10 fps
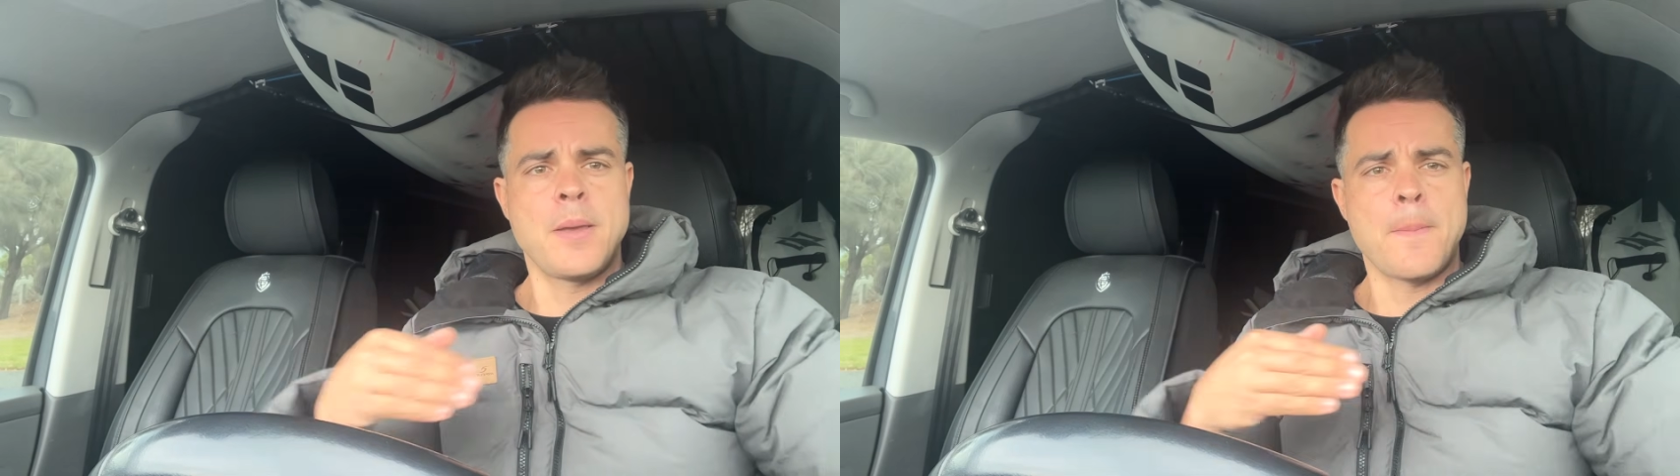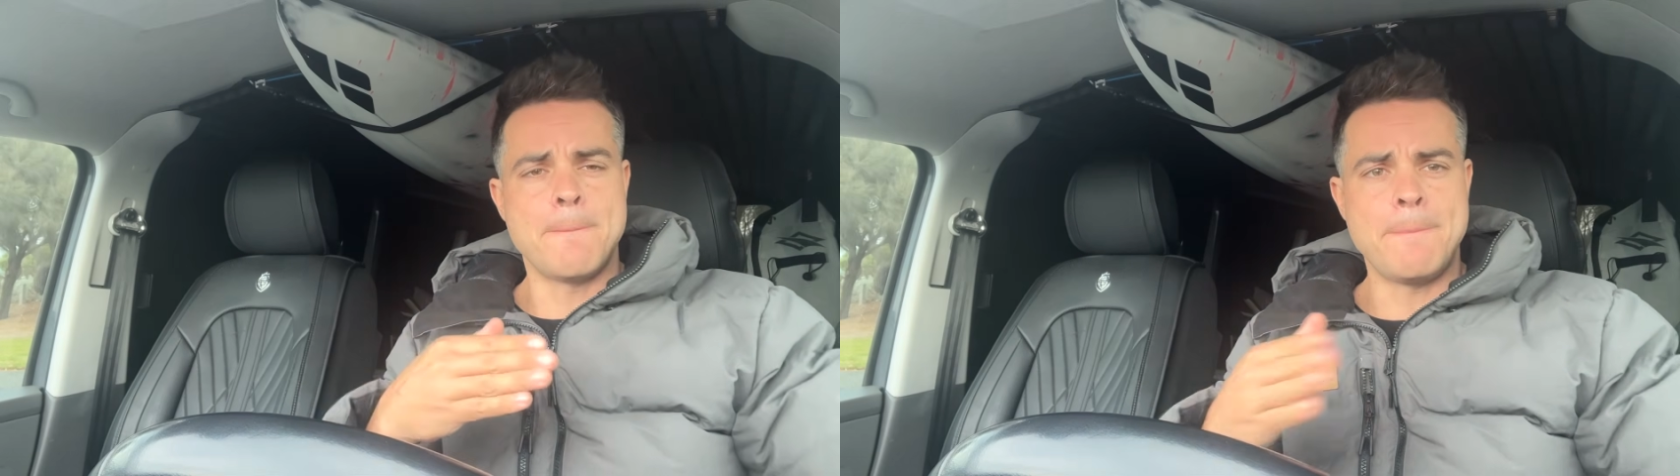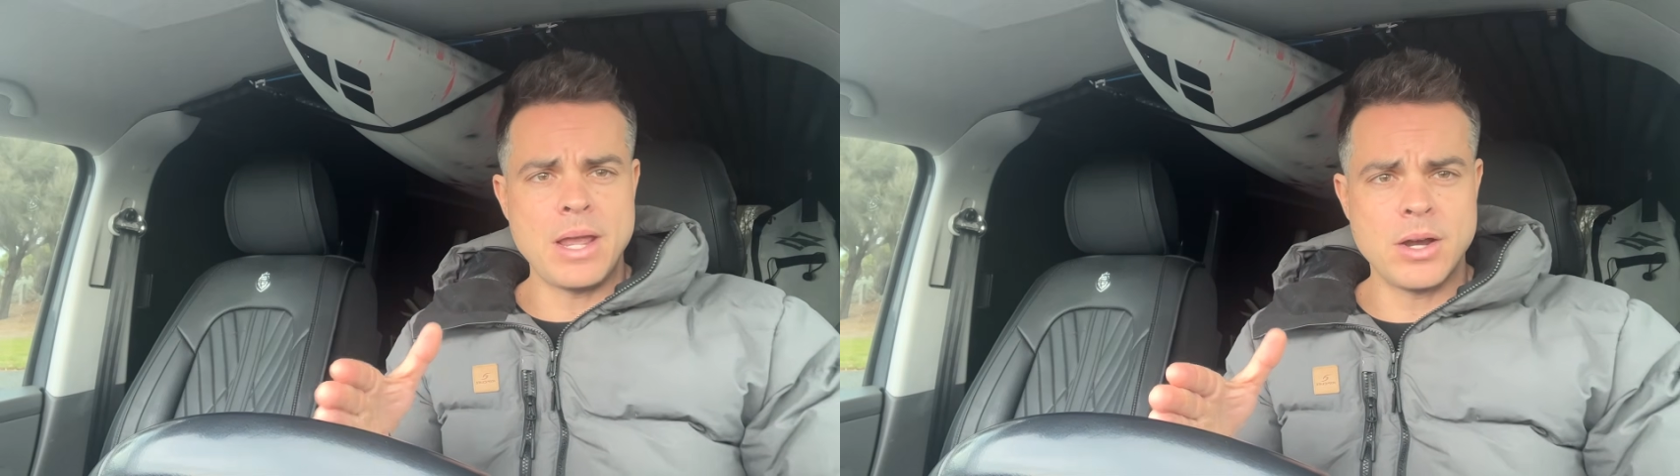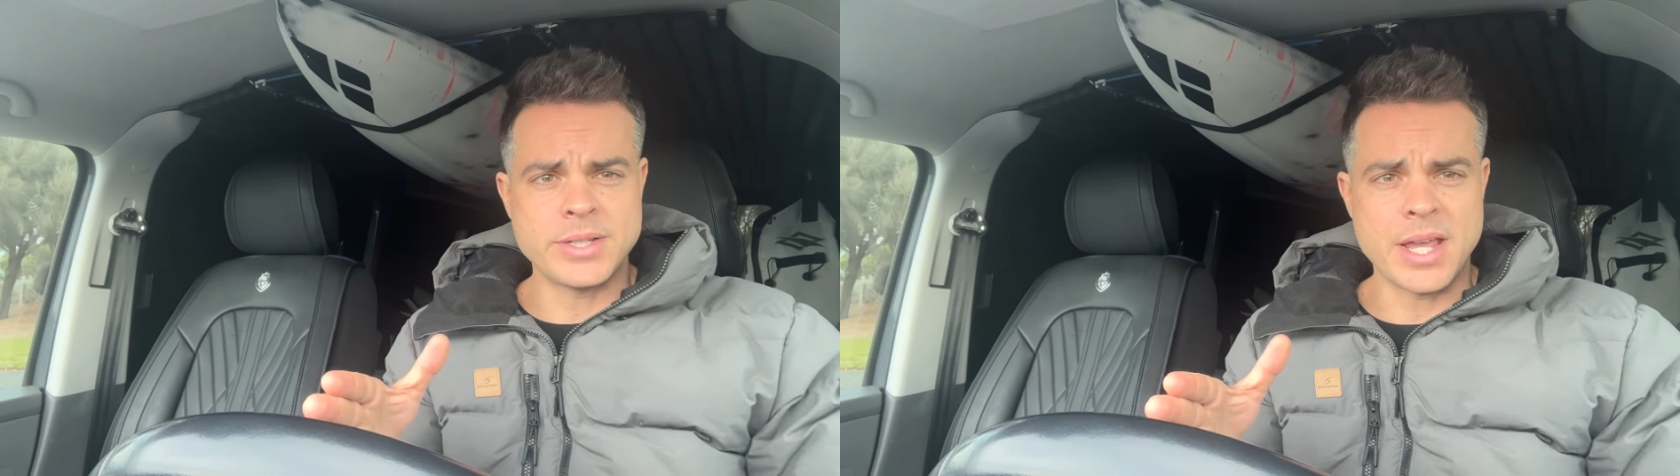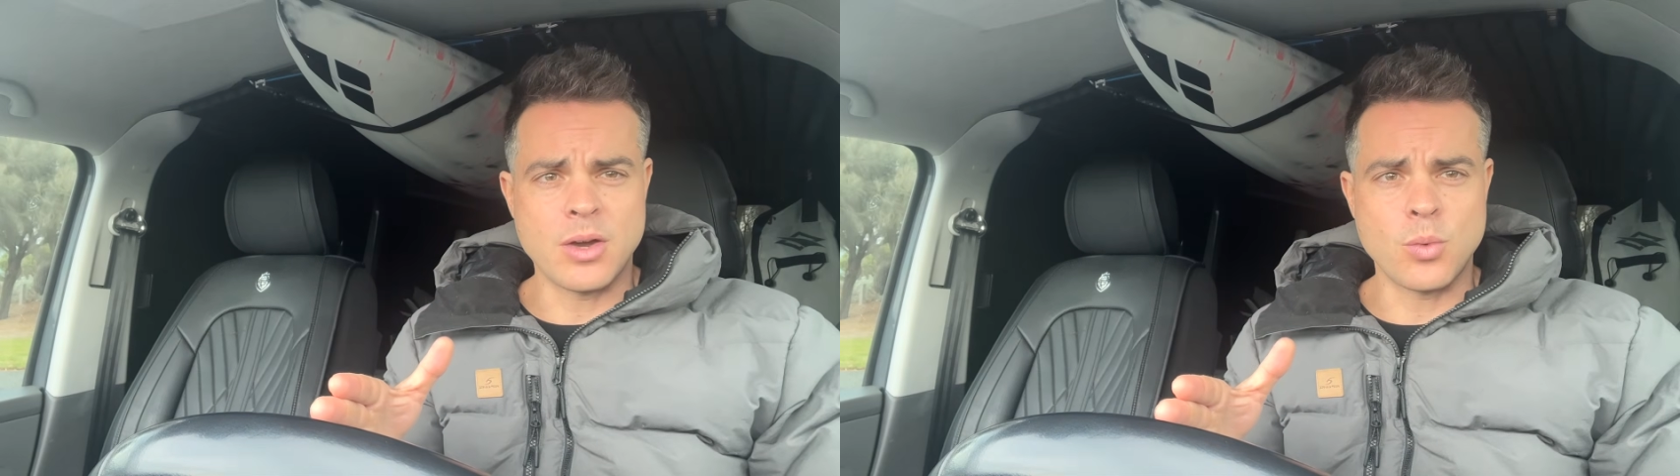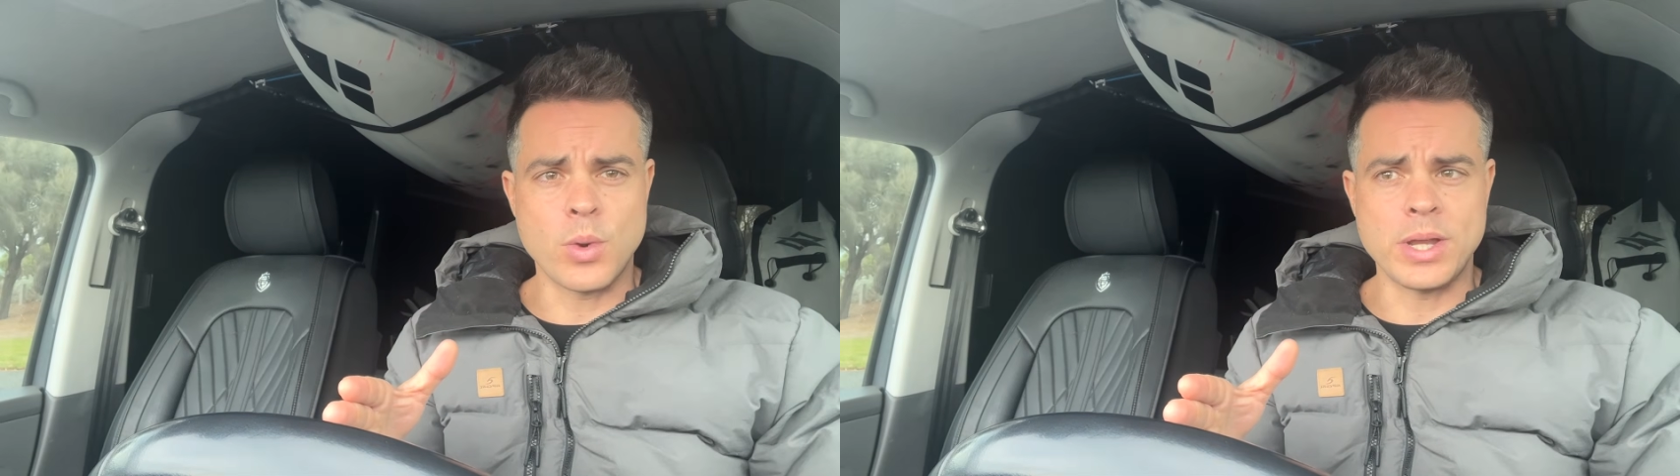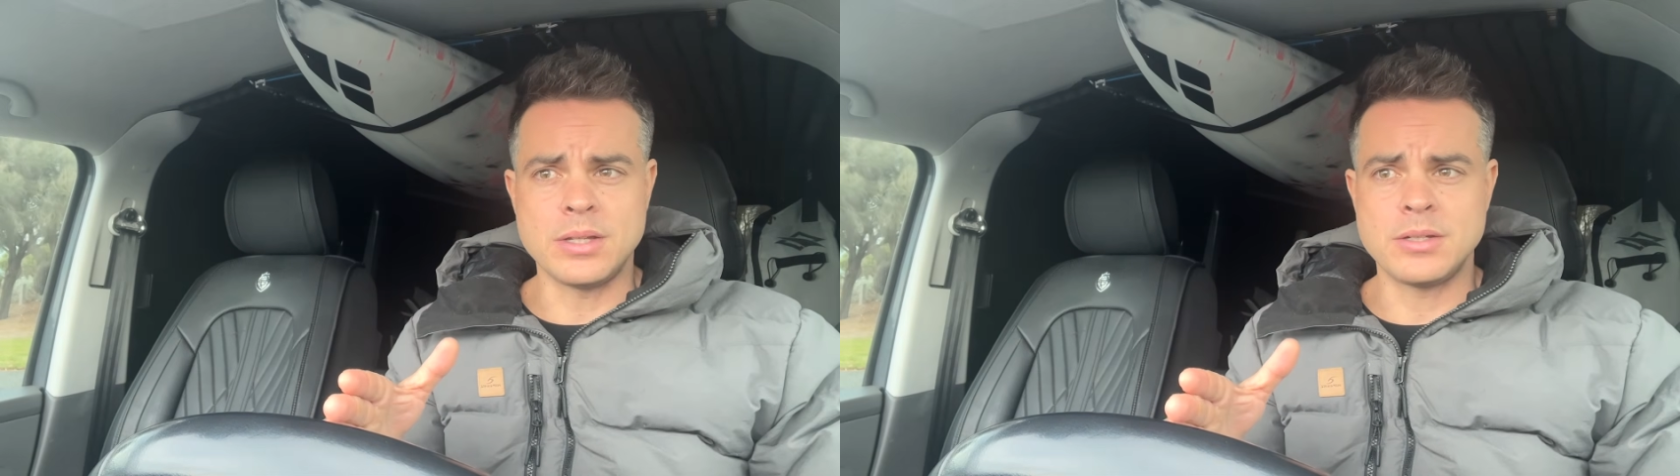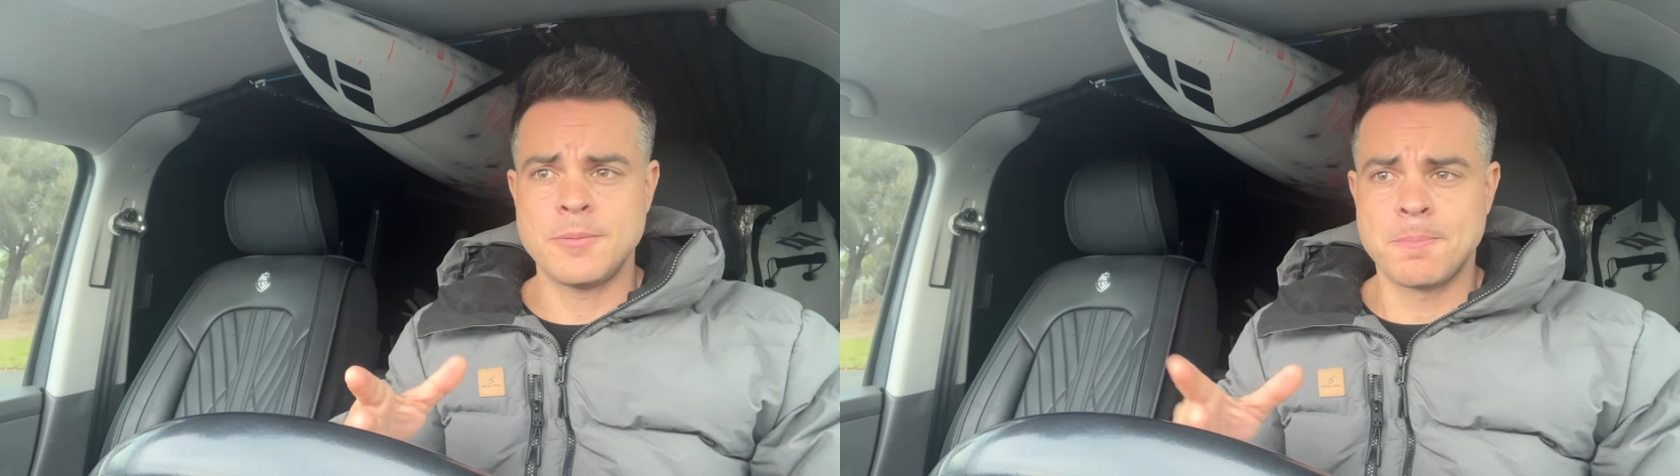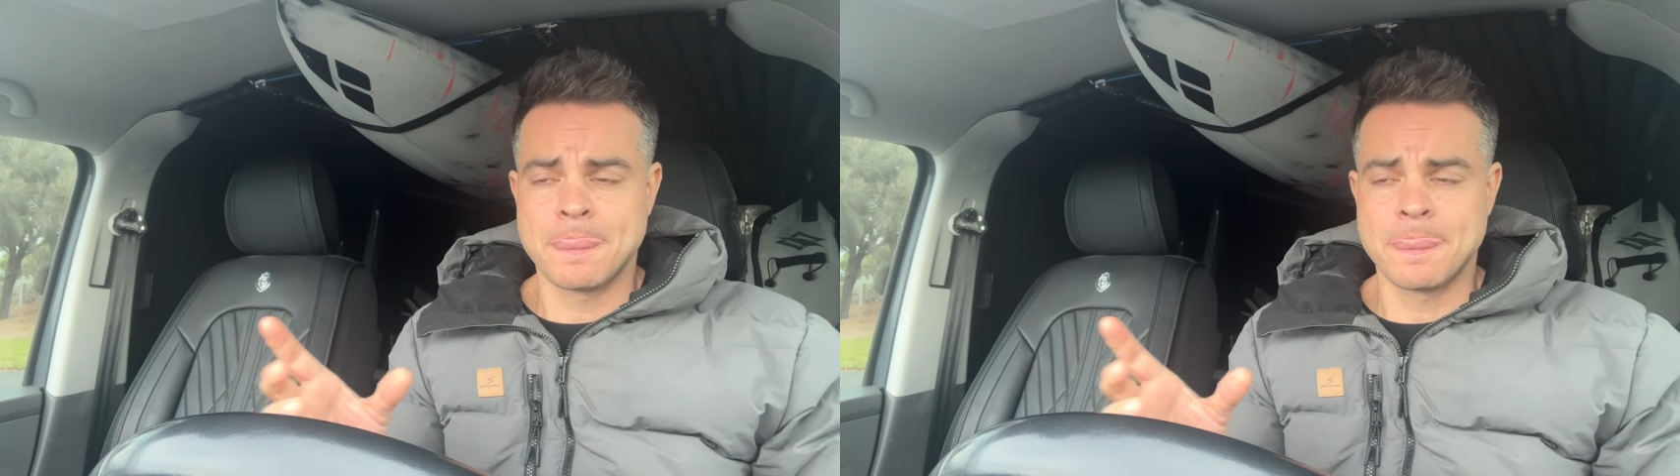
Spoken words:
Bear downwind,